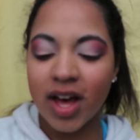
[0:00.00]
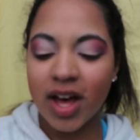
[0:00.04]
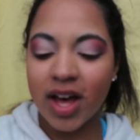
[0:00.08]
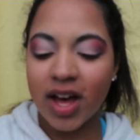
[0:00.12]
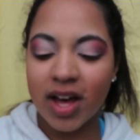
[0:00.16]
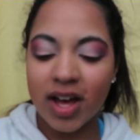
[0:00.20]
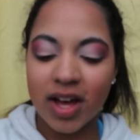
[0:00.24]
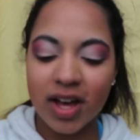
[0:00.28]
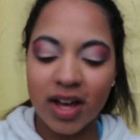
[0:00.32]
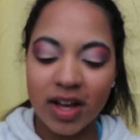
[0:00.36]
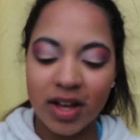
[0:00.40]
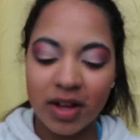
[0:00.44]

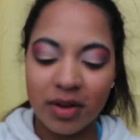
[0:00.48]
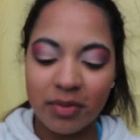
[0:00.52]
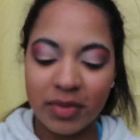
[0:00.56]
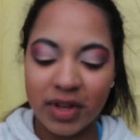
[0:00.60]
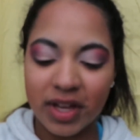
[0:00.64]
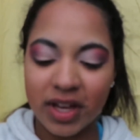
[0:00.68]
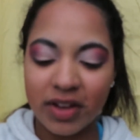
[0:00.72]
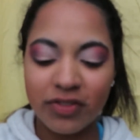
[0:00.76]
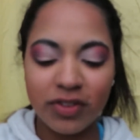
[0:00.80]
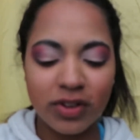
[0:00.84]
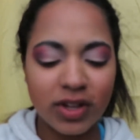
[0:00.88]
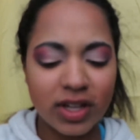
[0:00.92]

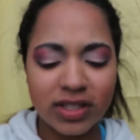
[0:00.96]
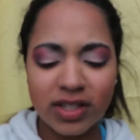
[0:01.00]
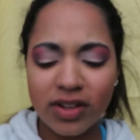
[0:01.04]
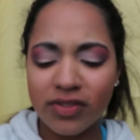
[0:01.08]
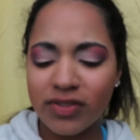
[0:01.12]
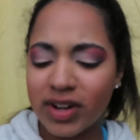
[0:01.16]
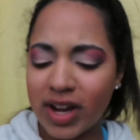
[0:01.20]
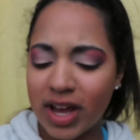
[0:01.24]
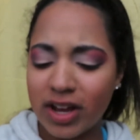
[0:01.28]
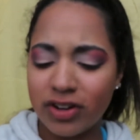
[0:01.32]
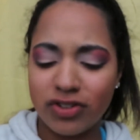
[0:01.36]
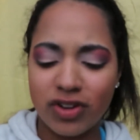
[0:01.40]
If you guys
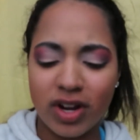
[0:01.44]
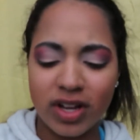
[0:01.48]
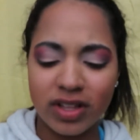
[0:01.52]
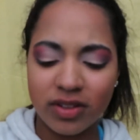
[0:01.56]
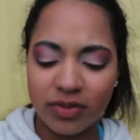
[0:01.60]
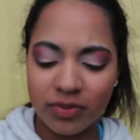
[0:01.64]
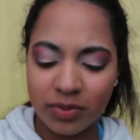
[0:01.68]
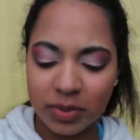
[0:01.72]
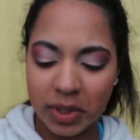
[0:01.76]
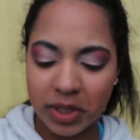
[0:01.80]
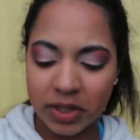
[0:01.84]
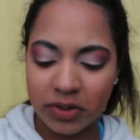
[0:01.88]
have not tried
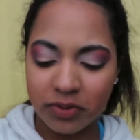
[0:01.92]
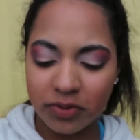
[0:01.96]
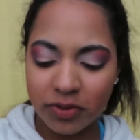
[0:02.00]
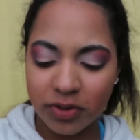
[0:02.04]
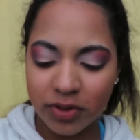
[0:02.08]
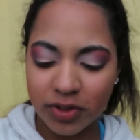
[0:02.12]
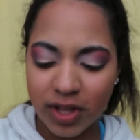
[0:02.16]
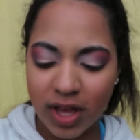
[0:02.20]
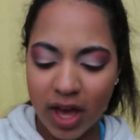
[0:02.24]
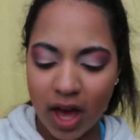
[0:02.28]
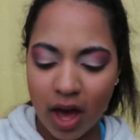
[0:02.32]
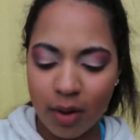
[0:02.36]
the
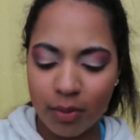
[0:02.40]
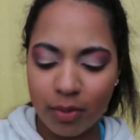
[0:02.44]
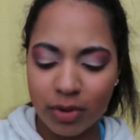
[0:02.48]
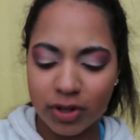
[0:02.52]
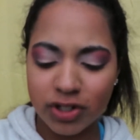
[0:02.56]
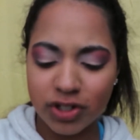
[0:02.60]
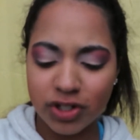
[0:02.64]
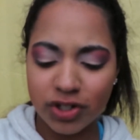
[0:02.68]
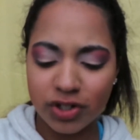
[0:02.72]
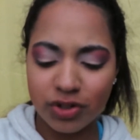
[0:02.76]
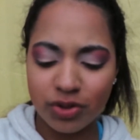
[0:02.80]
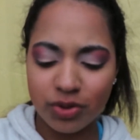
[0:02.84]
Blendiful yet,
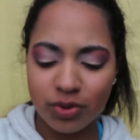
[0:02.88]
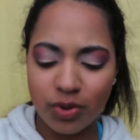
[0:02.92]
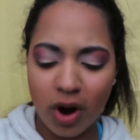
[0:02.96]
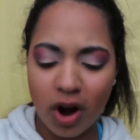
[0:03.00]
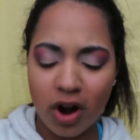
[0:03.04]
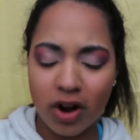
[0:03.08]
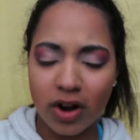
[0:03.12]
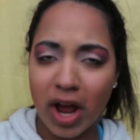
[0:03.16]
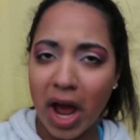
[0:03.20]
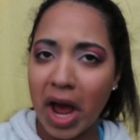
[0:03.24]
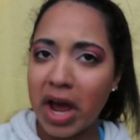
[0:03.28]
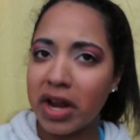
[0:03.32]
but you
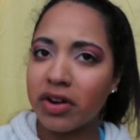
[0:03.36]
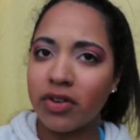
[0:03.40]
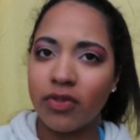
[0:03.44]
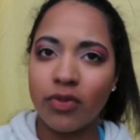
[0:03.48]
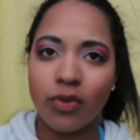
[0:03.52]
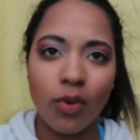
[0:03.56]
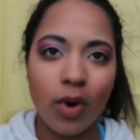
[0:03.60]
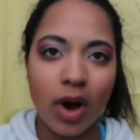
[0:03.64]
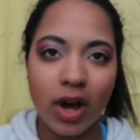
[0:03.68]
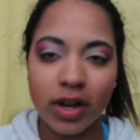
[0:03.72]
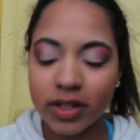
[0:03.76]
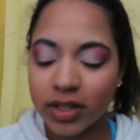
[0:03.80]
are kind
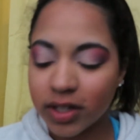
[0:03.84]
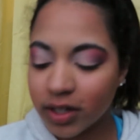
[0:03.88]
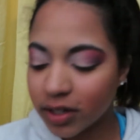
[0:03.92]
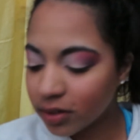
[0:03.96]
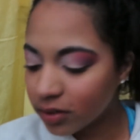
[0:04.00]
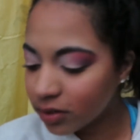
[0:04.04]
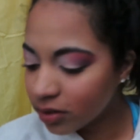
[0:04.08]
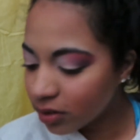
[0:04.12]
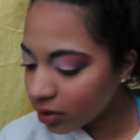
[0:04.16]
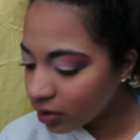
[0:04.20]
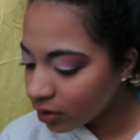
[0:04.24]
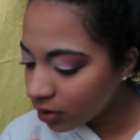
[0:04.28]
of
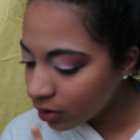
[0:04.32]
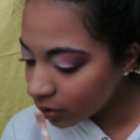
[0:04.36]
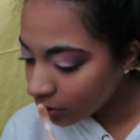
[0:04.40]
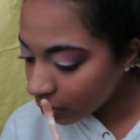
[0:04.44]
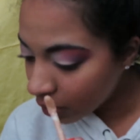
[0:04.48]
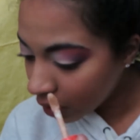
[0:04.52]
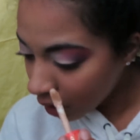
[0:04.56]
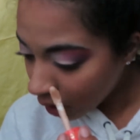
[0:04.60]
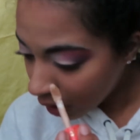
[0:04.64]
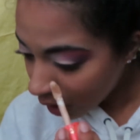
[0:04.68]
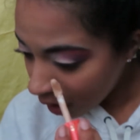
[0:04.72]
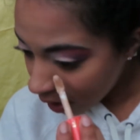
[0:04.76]
wanting
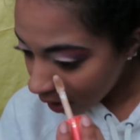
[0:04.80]
to,